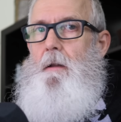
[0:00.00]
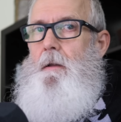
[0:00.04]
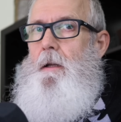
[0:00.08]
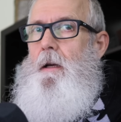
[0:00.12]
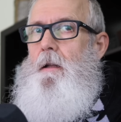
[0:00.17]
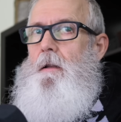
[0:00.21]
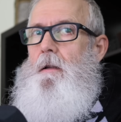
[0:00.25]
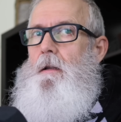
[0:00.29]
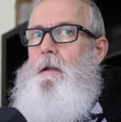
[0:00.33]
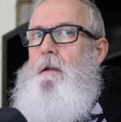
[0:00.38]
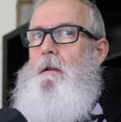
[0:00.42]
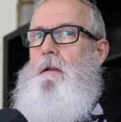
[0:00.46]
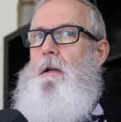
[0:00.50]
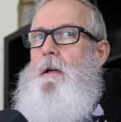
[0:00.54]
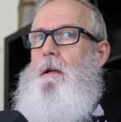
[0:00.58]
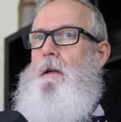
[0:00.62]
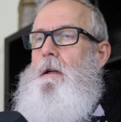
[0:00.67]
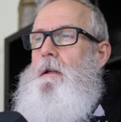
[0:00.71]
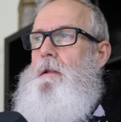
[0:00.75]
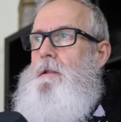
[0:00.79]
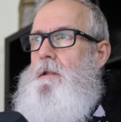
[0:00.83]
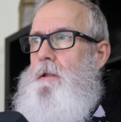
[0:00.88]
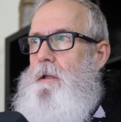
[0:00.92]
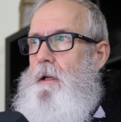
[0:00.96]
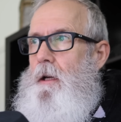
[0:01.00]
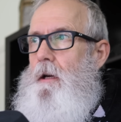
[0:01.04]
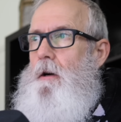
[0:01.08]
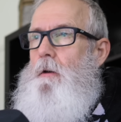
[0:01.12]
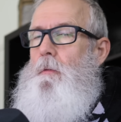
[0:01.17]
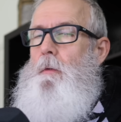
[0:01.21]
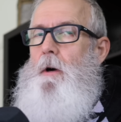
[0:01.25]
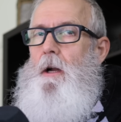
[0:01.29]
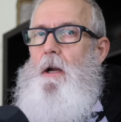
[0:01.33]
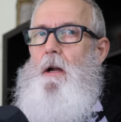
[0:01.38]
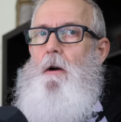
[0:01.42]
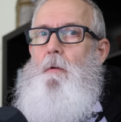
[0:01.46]
Now, the Scout
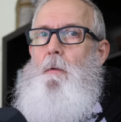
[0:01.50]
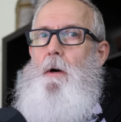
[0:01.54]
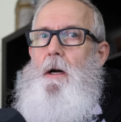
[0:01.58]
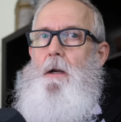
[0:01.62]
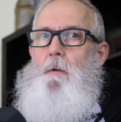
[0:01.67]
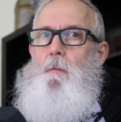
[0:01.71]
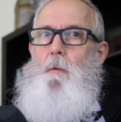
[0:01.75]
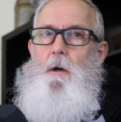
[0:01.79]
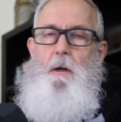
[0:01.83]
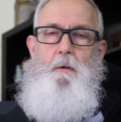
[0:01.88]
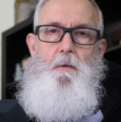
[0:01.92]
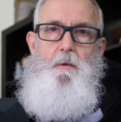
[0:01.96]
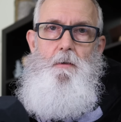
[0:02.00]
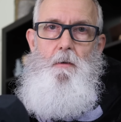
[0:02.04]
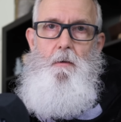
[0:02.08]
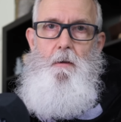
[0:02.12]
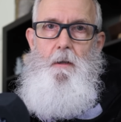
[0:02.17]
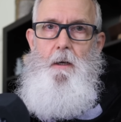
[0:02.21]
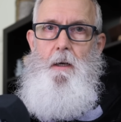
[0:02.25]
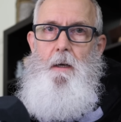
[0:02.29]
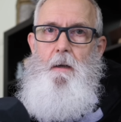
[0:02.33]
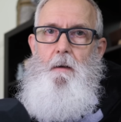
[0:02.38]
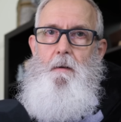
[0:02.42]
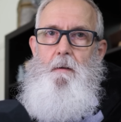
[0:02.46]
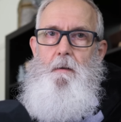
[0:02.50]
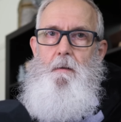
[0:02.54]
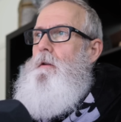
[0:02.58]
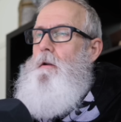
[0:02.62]
101 won't do that.